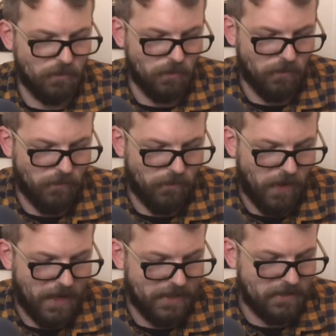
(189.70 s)

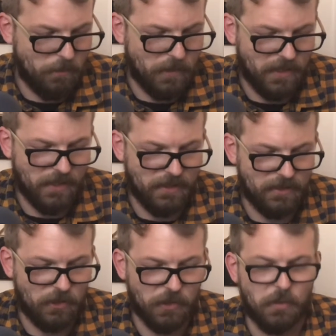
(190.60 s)
fight
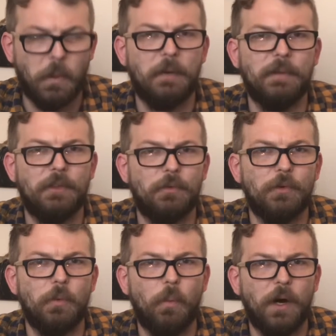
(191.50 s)
because Chris Weidman
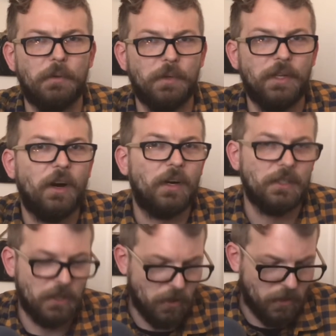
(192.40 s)
threw one really
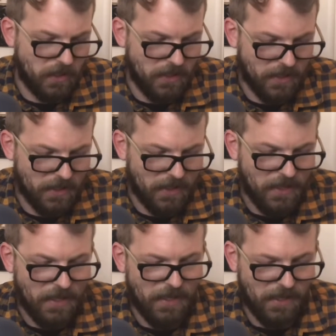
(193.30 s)
hard low kick
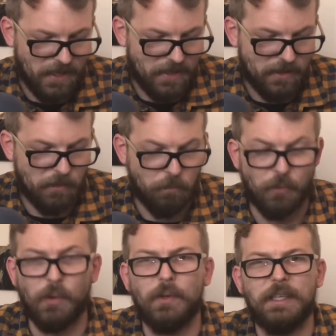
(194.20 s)
and it
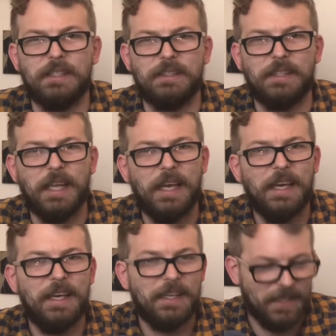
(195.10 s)
broke his
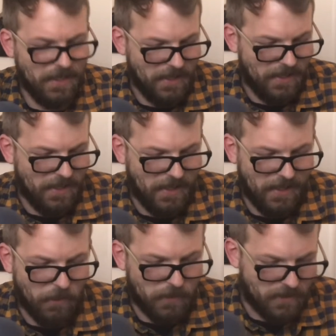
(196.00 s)
leg,
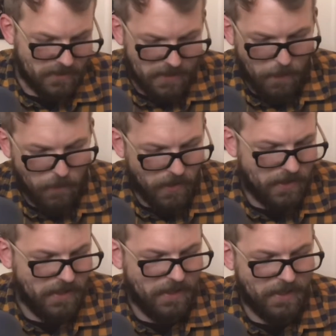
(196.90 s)
and he went to step
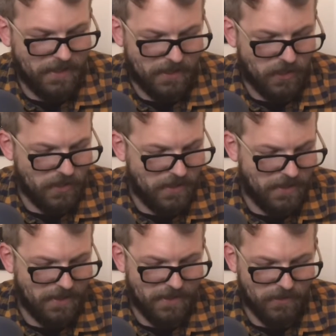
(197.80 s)
on it and he
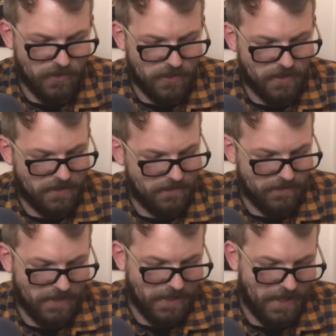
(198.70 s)
couldn't, and it was just,
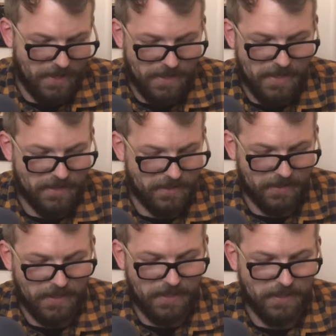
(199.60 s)
they
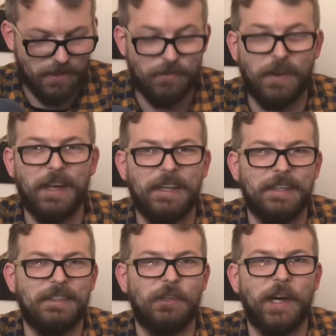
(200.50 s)
instantly ended the fight,
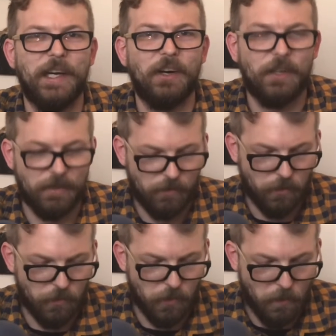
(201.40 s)
and Uriah Hall never
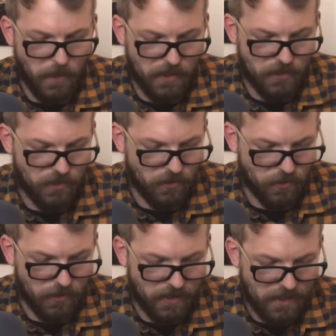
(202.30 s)
threw a punch
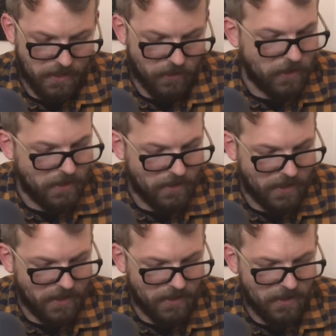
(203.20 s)
or a kick or anything,